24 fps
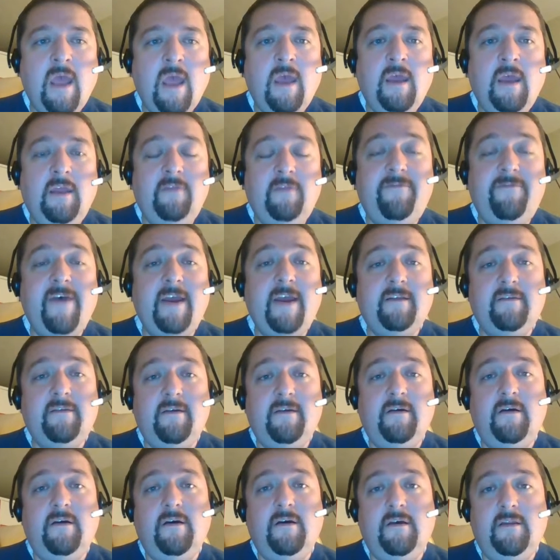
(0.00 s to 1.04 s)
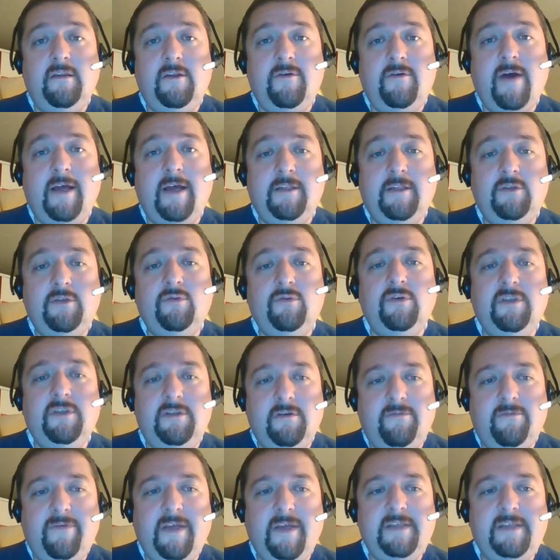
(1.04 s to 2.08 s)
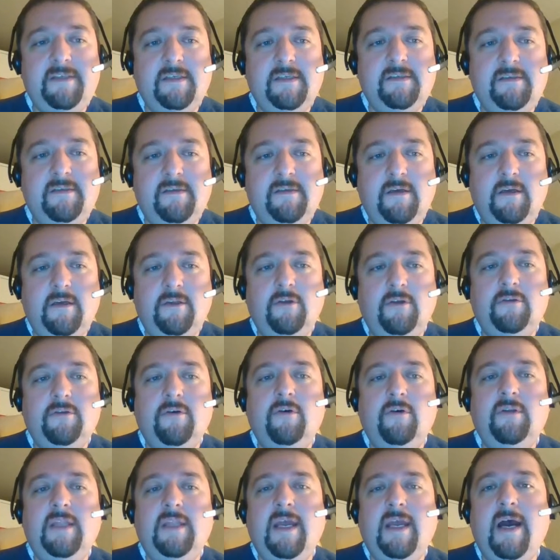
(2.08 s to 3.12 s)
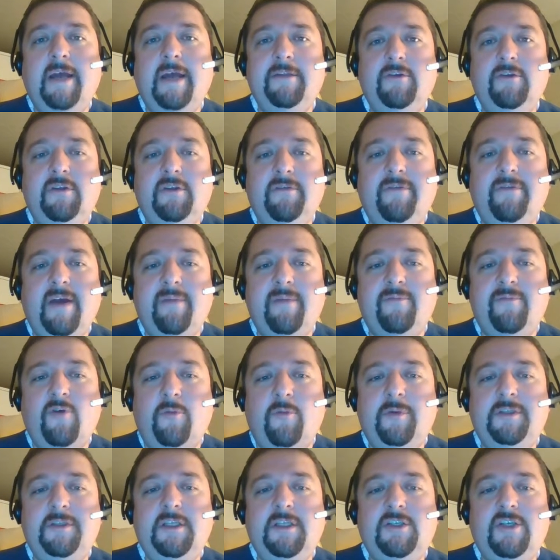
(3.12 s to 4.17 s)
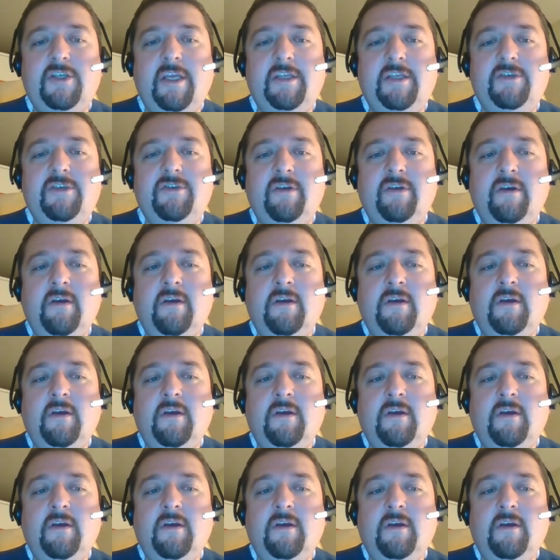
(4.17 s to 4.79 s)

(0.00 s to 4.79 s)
In fact, there are two interfaces, not only iNotify property changed,